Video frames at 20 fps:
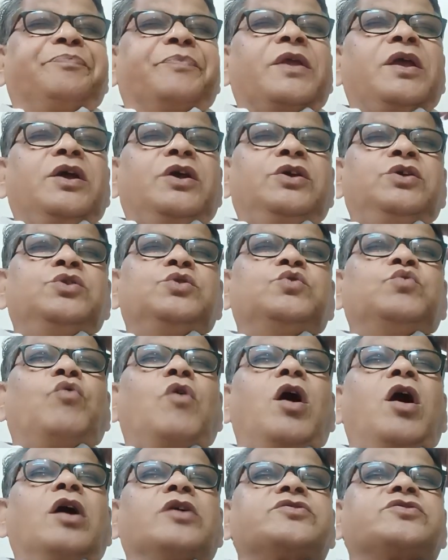you
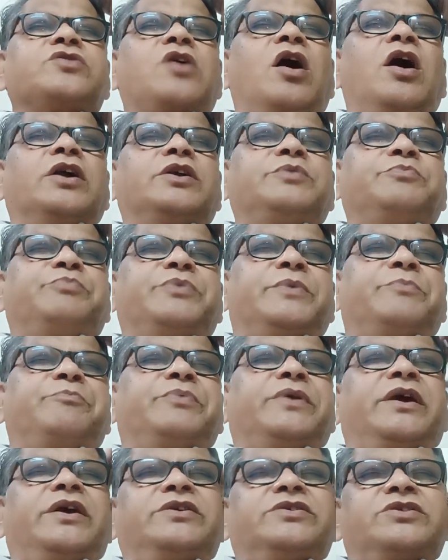want start
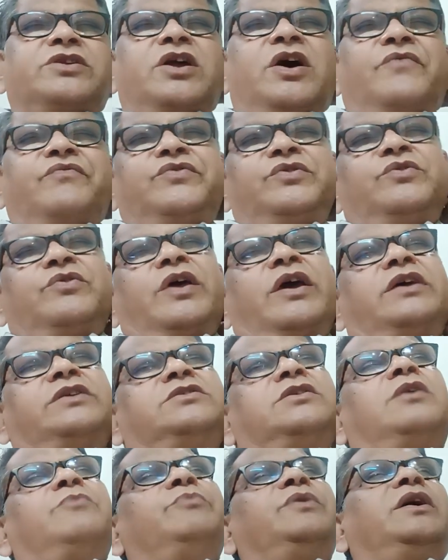preparation of your
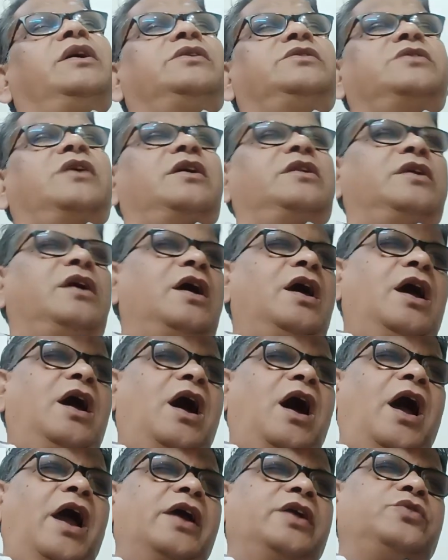examination,
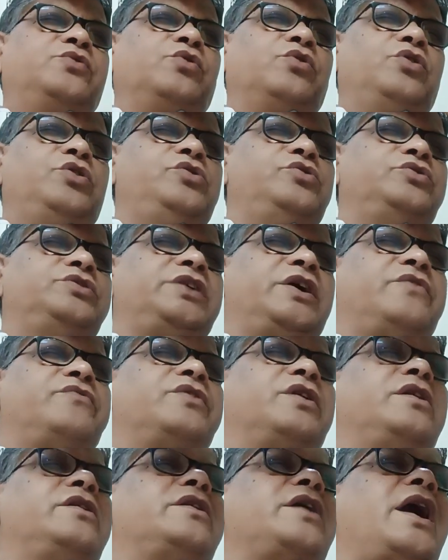I told you
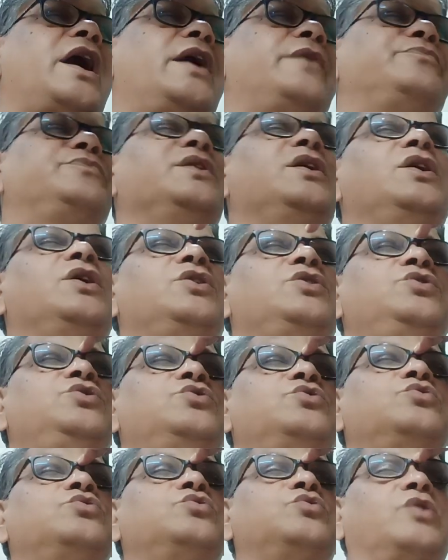several times
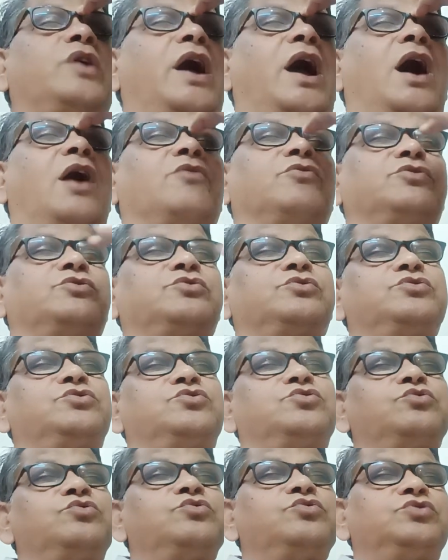you have to
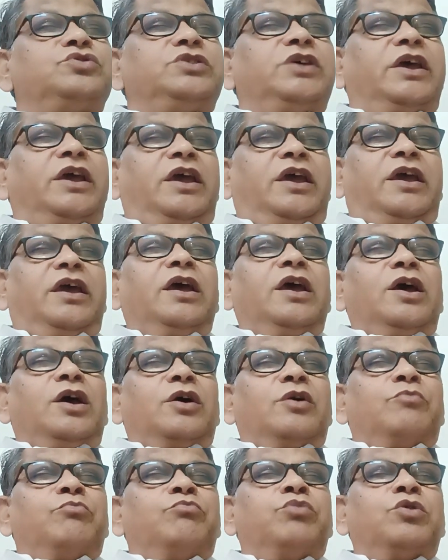choose the
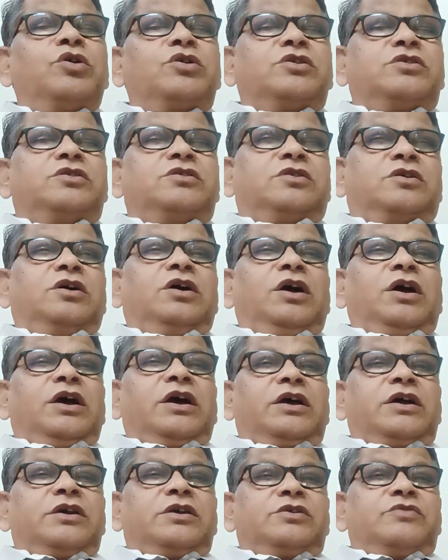book
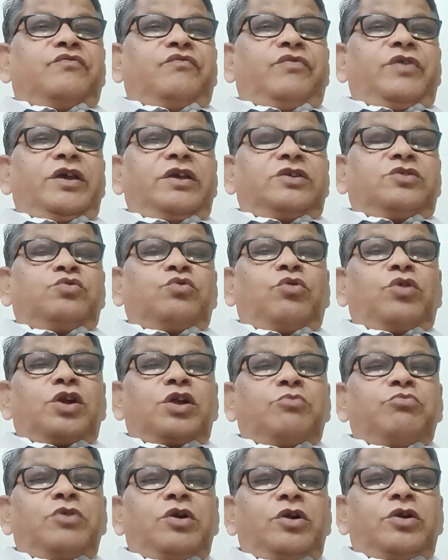which
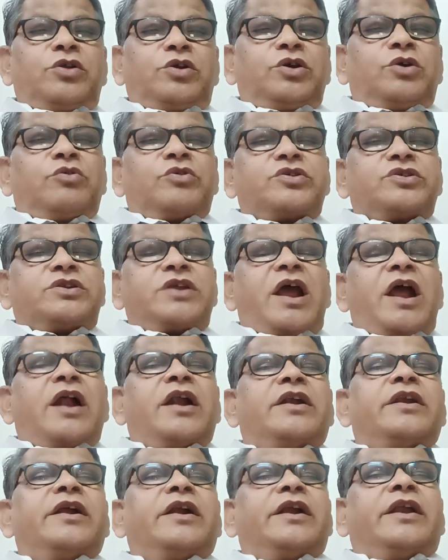suitable to your
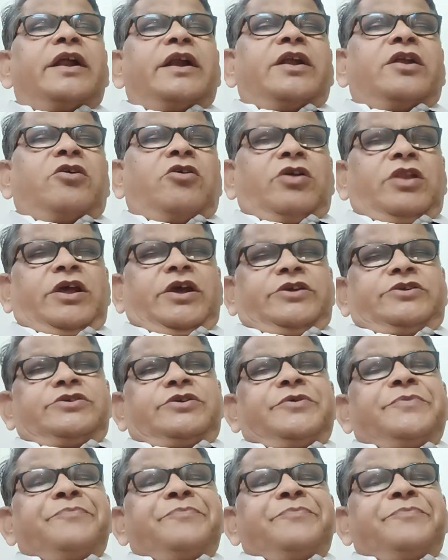standard and knowledge.